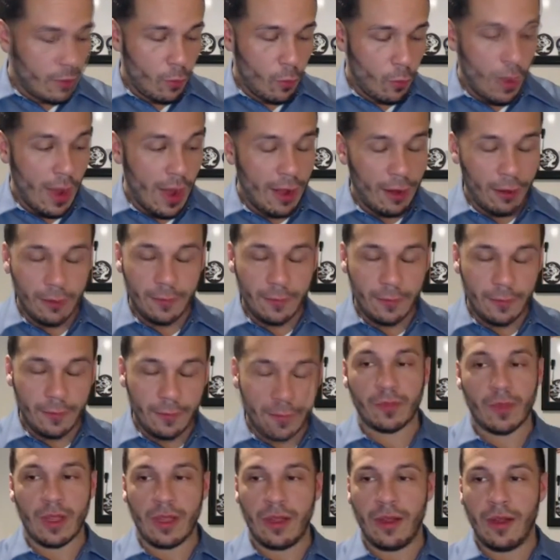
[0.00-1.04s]
Wow.
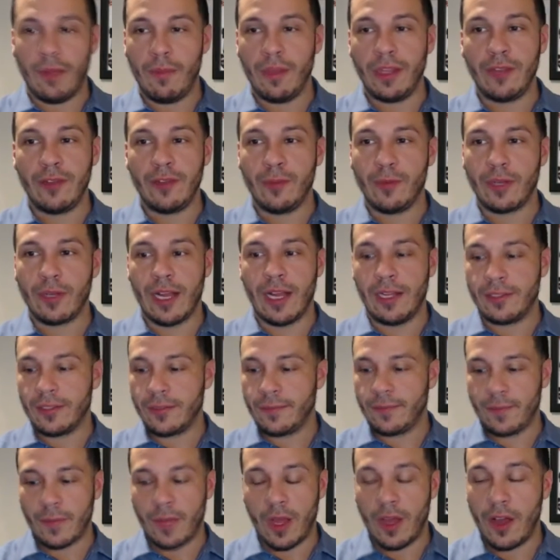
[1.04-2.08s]
Unbelievable, guys.
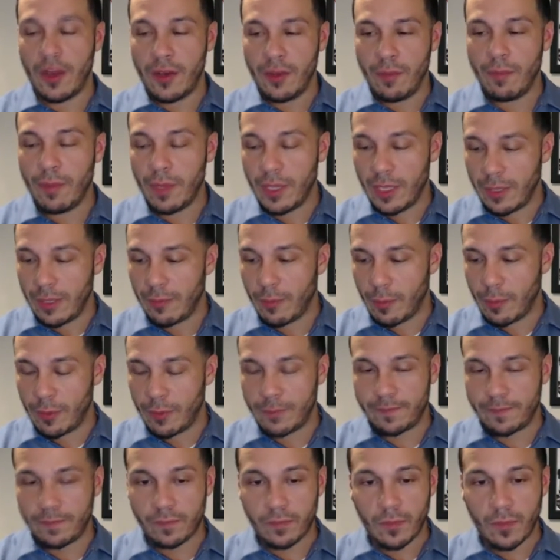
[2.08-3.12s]

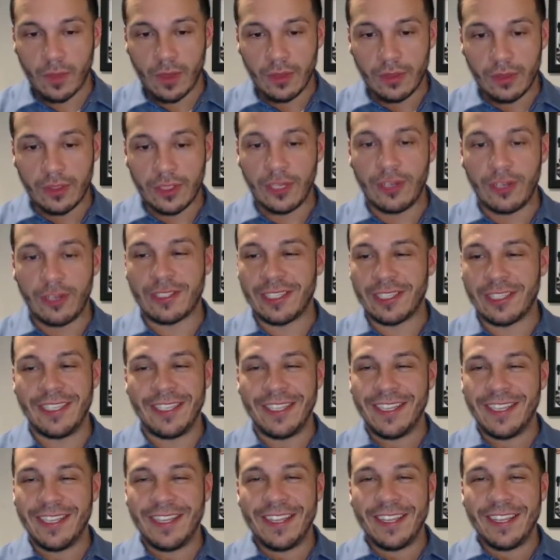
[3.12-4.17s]
Unbelievable. Seriously,
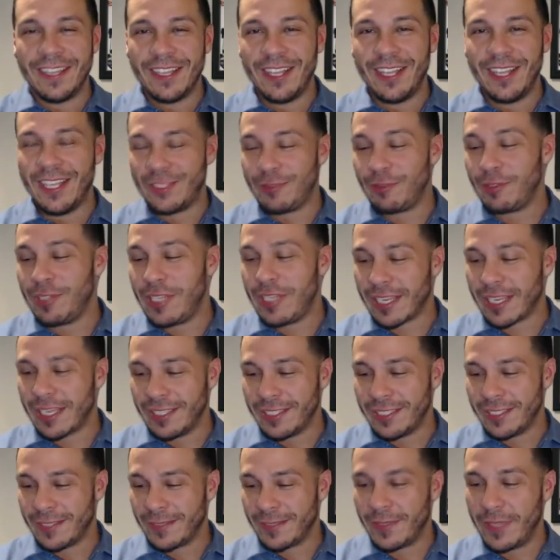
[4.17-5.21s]
it's
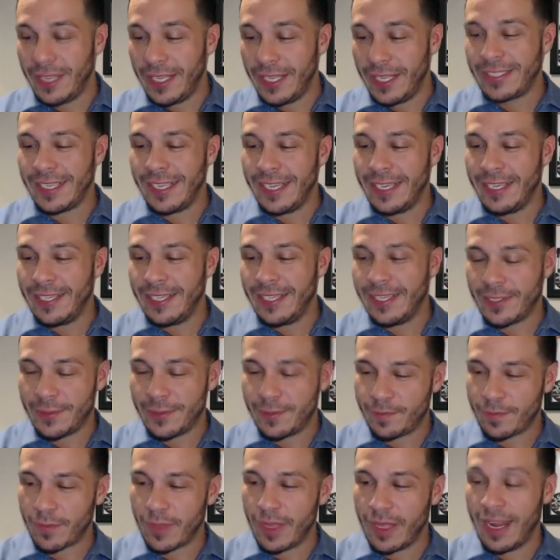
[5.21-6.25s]
ridiculous. This is,
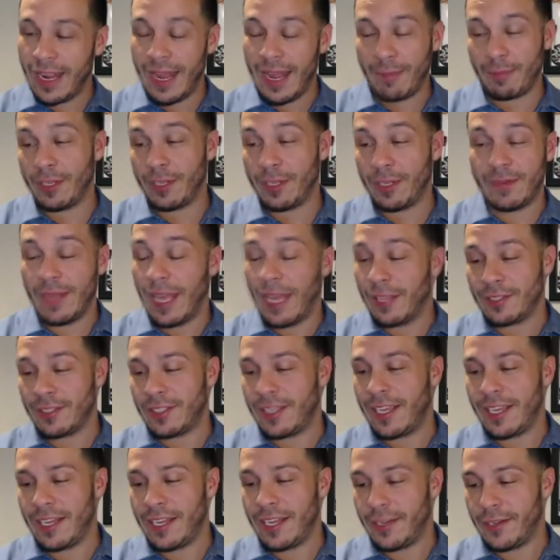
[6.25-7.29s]
and I'm going to, I'll
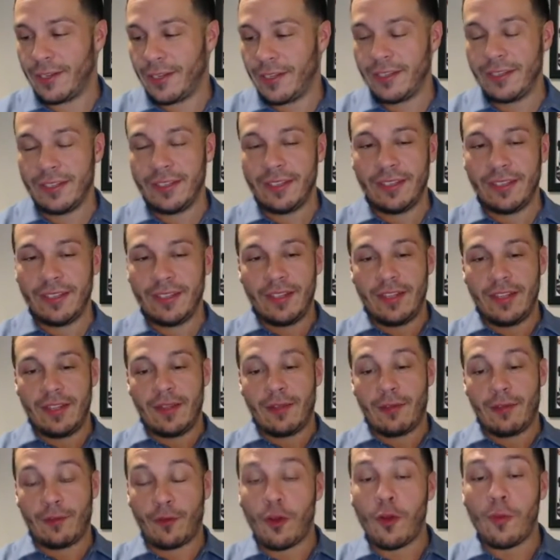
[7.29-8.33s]
say it here.
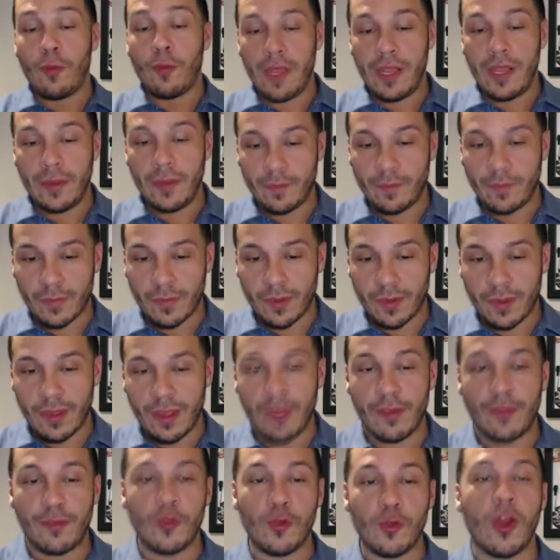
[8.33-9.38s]
For me,
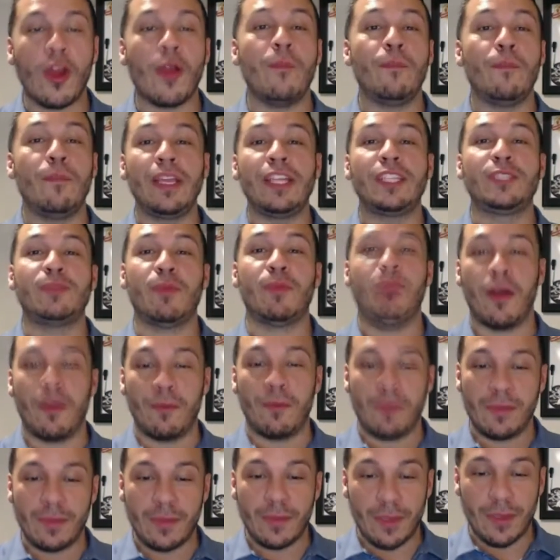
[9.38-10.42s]
if you are a beach
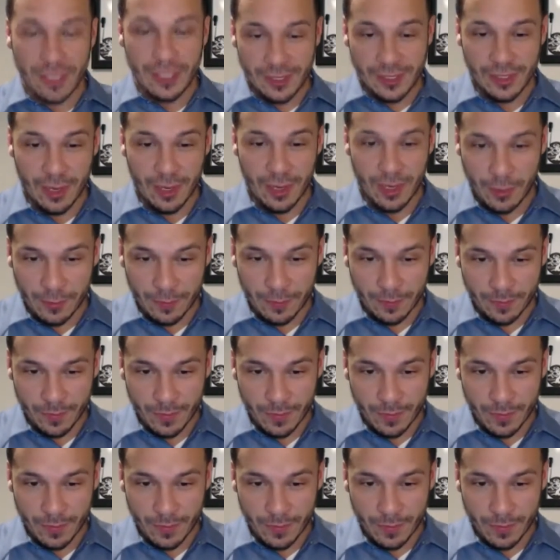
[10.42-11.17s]
bum this summer